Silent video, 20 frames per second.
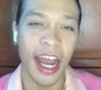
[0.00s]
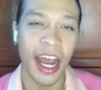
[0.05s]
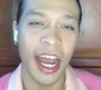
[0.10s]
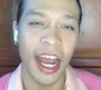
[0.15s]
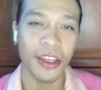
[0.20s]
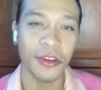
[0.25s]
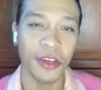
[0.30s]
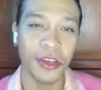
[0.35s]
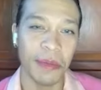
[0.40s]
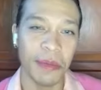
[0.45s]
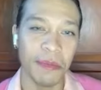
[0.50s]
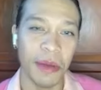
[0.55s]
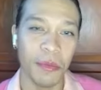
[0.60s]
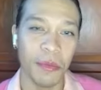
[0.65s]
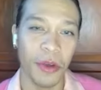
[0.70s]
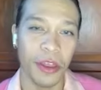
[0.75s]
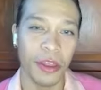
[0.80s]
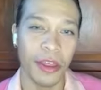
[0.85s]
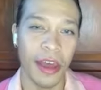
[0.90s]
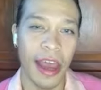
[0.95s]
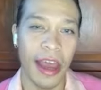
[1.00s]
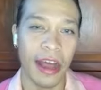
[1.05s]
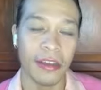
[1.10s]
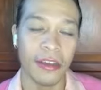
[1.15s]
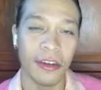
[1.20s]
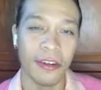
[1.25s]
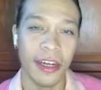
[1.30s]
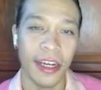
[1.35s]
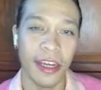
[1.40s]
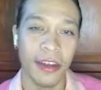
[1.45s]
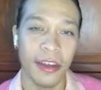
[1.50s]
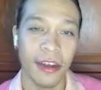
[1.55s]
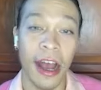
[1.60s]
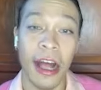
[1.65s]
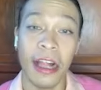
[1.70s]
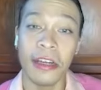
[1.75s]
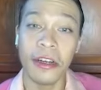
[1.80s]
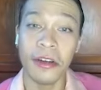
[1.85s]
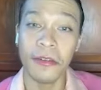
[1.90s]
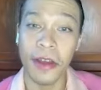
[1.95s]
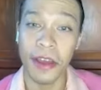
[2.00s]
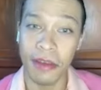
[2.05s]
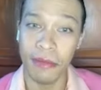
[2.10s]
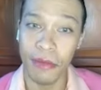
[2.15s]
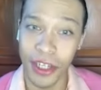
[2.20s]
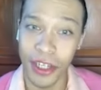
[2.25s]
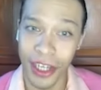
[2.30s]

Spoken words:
How do you keep up with the algorithm